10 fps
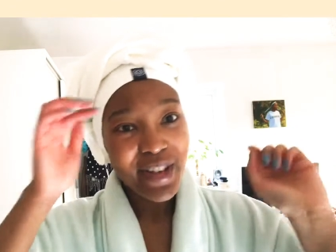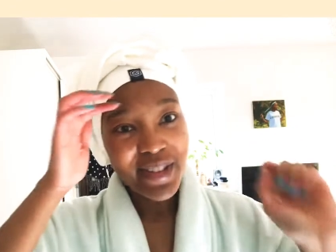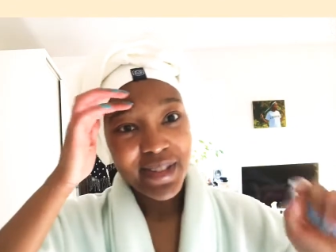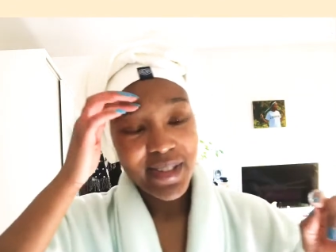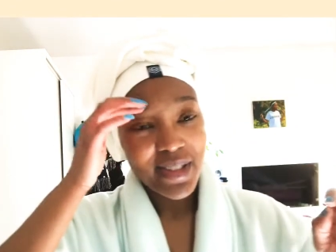to
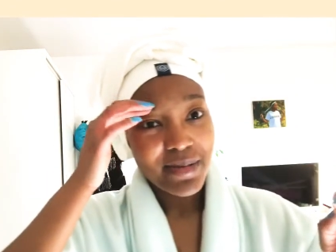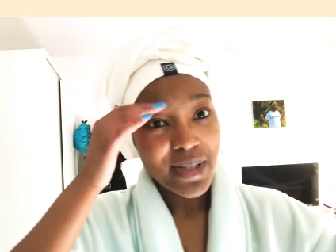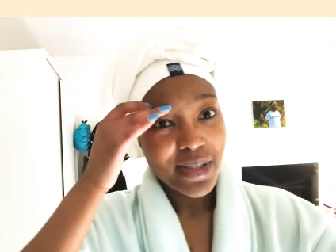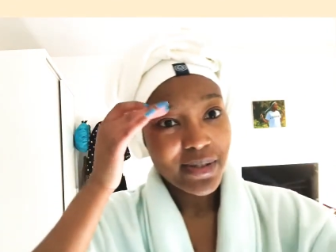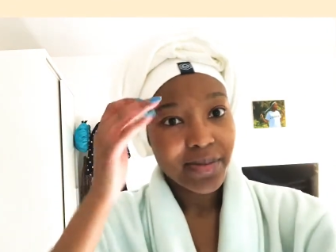see what's
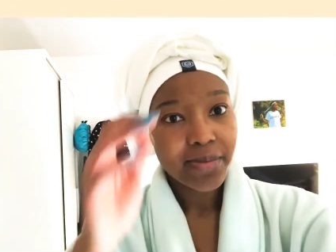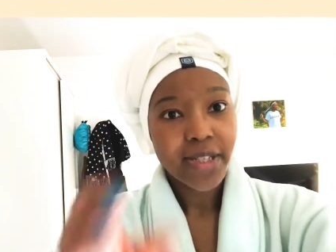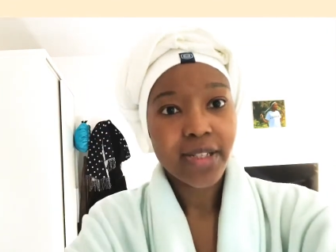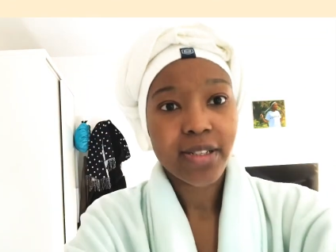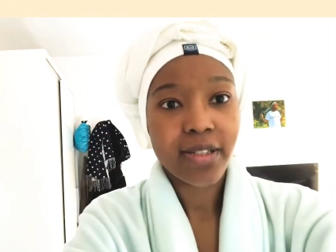going to
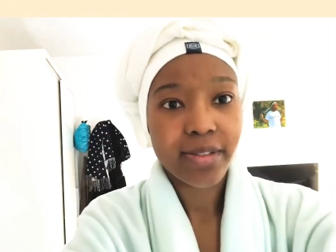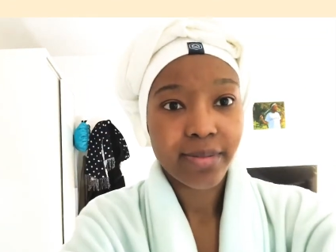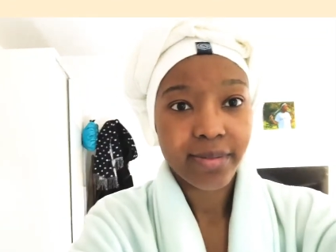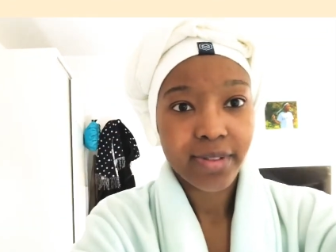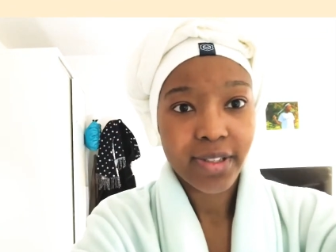work,
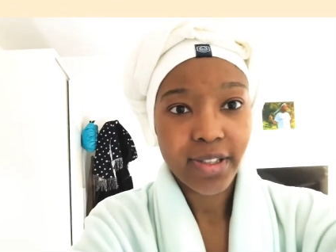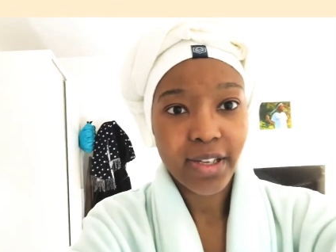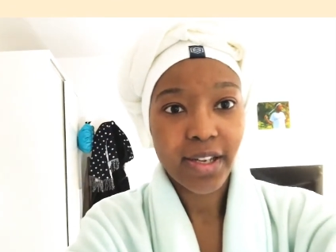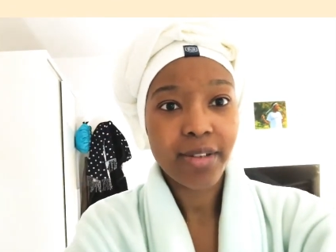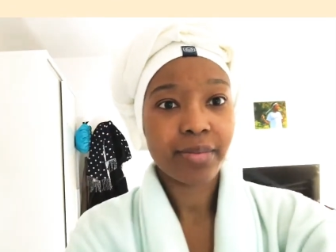okay?